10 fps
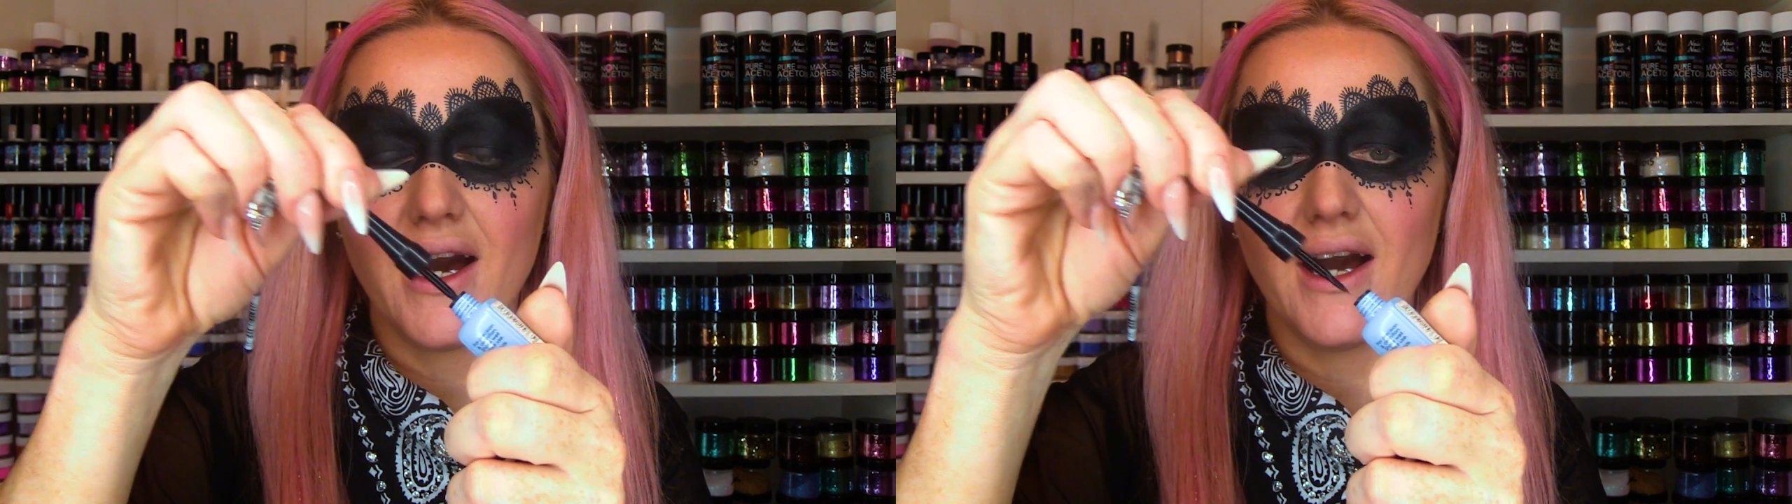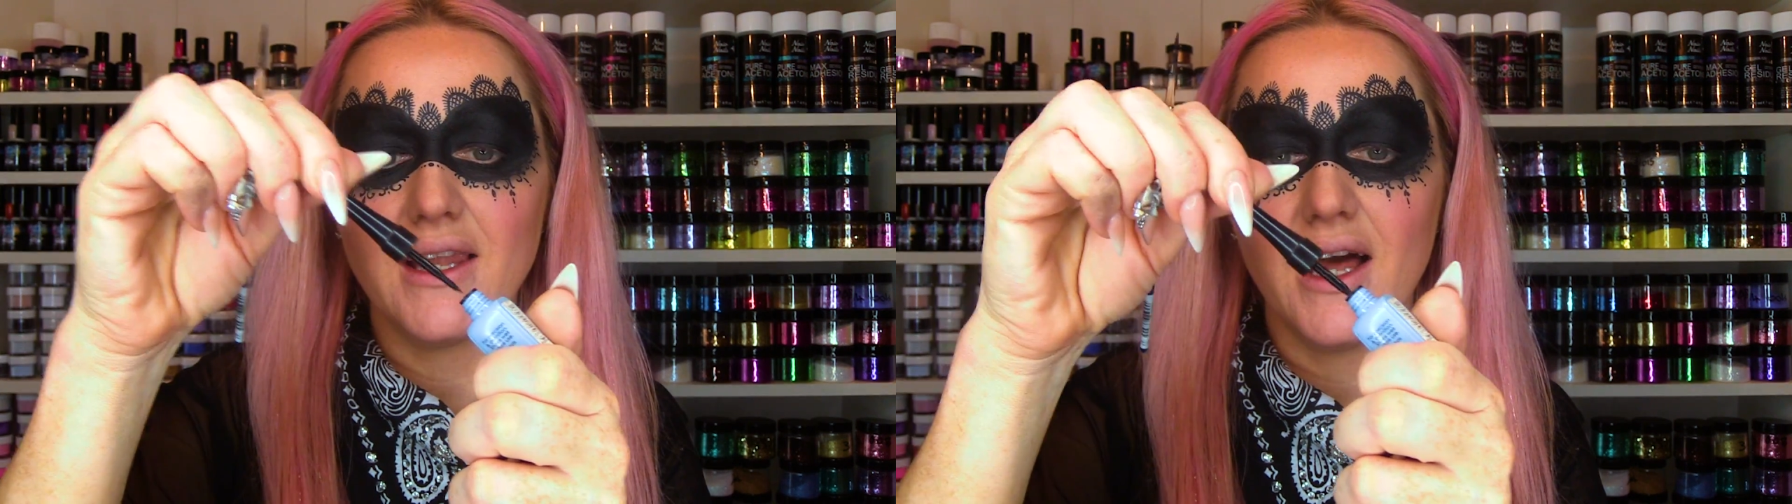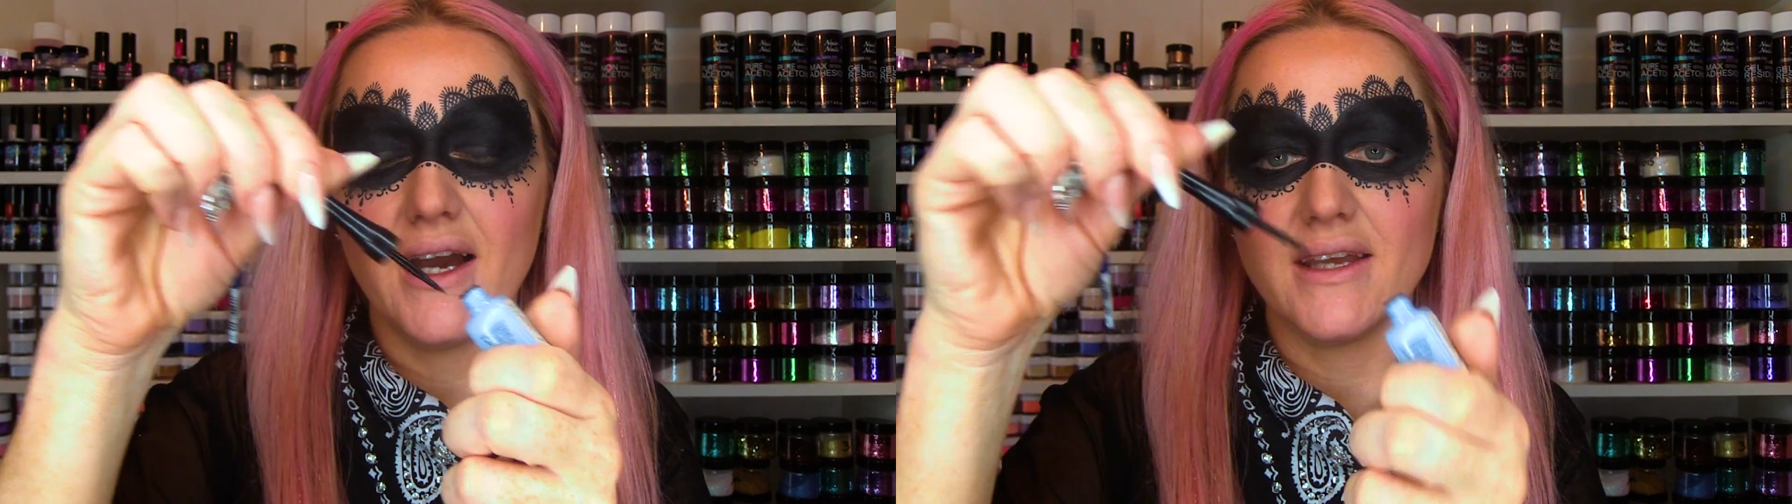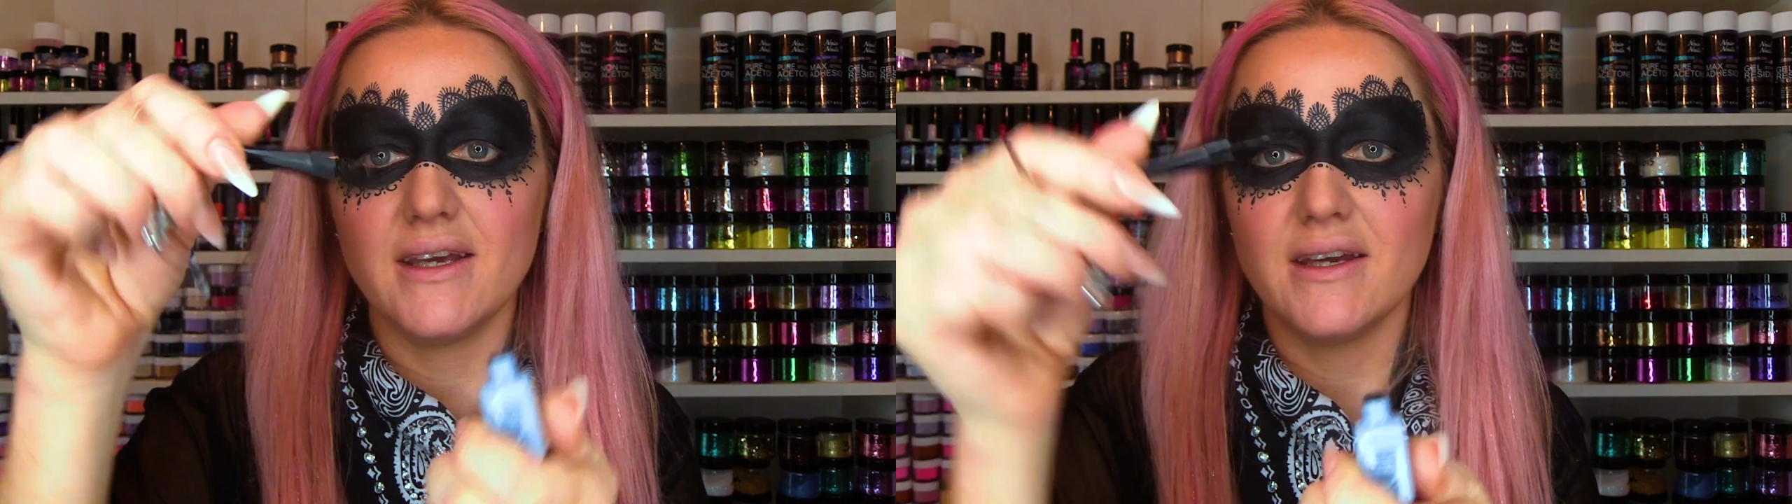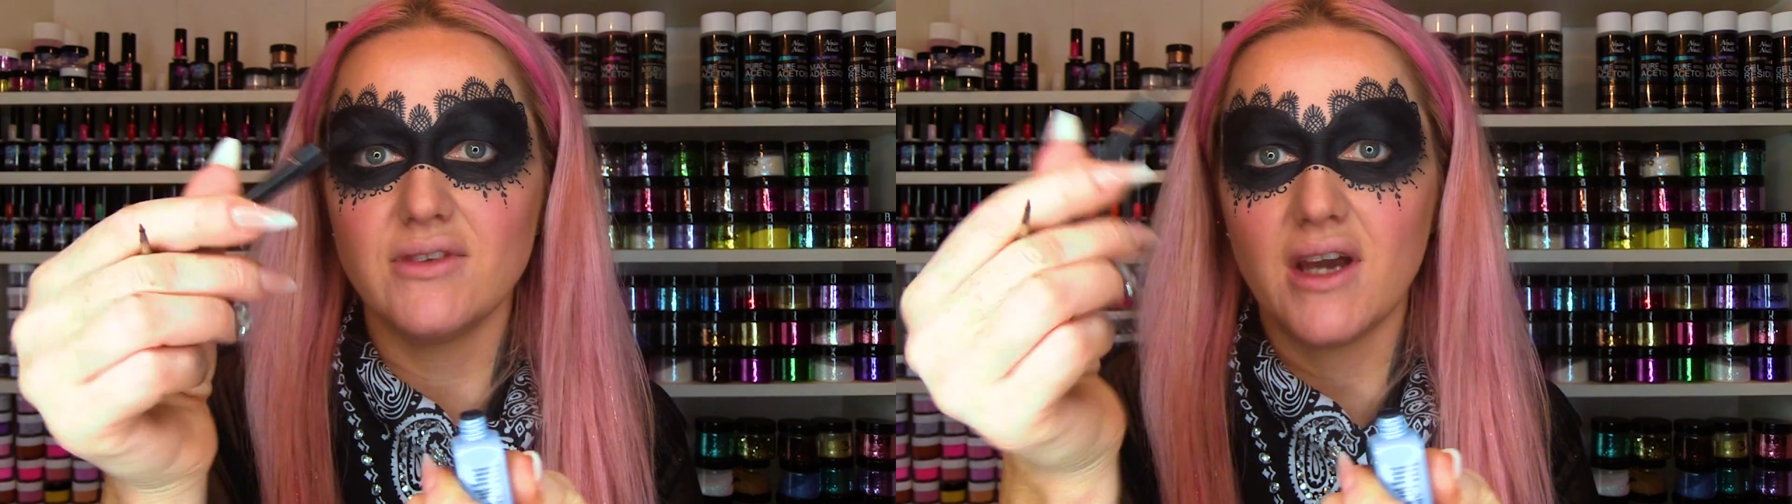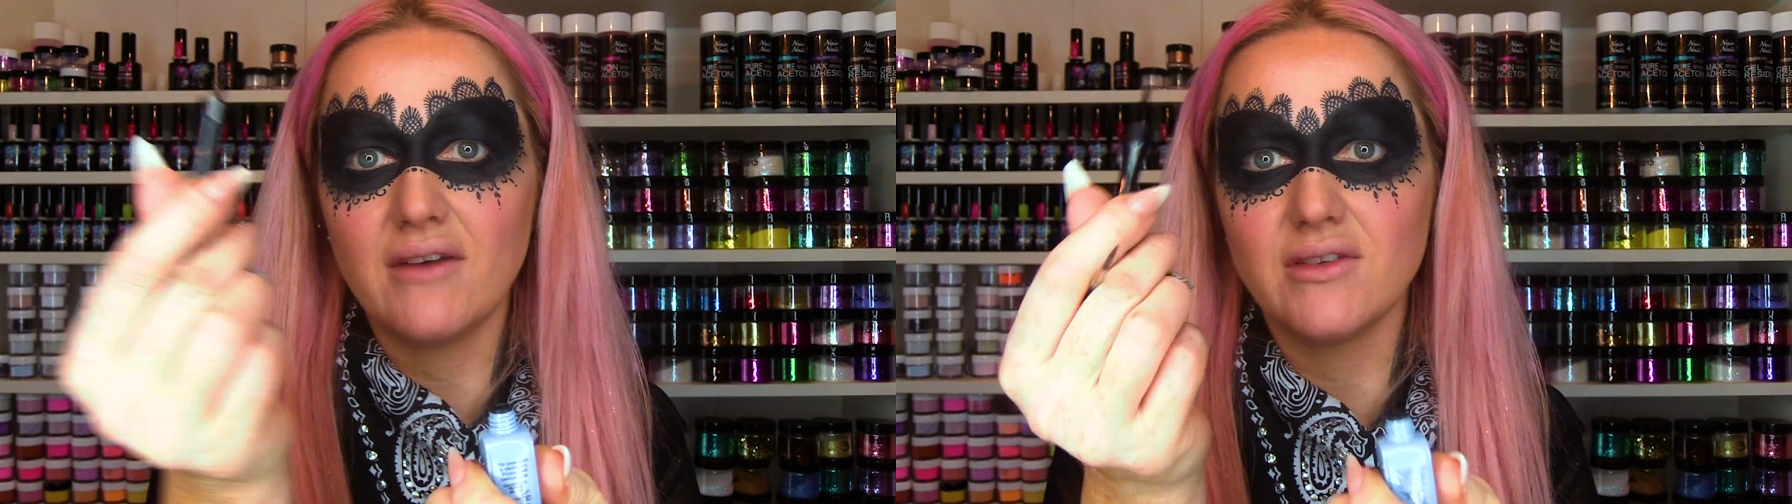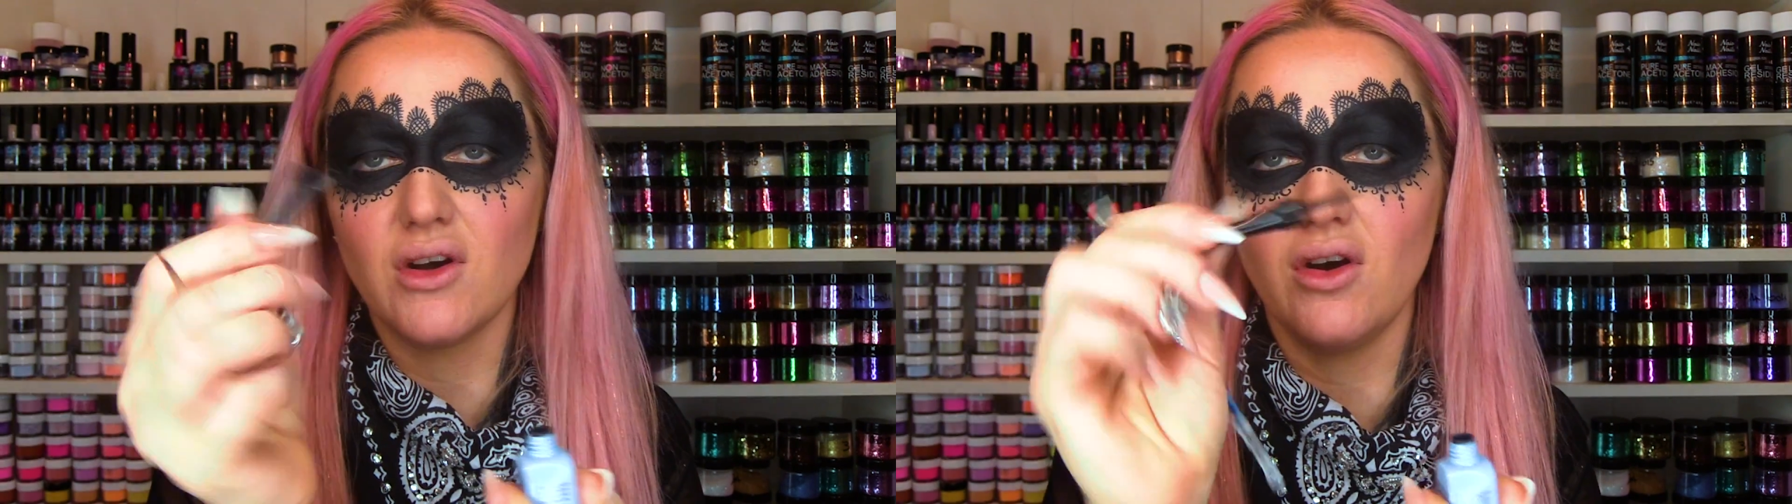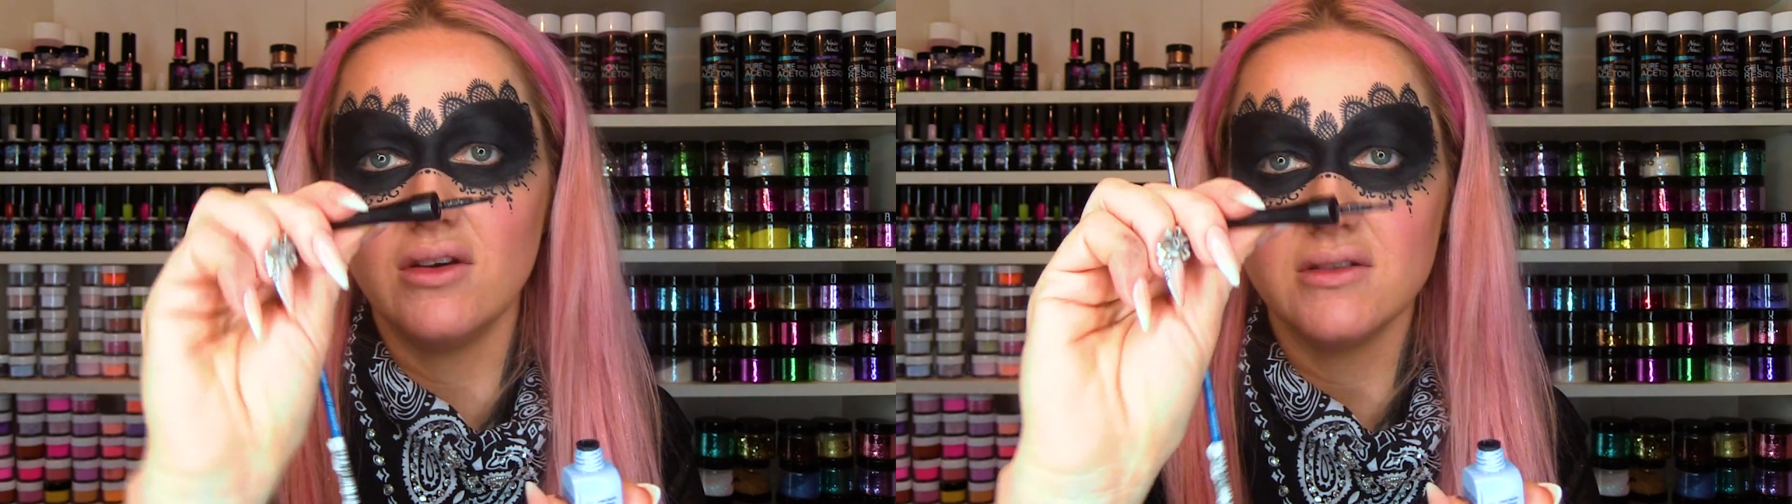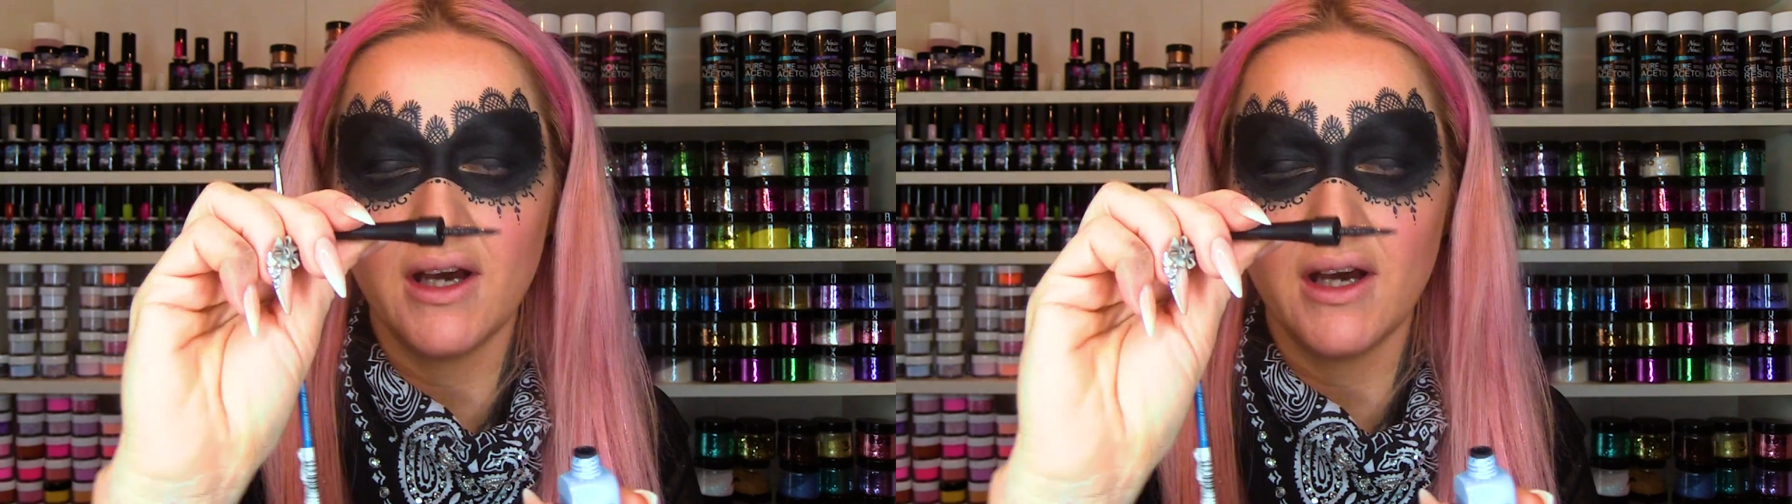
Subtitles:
eyeliner if you haven't got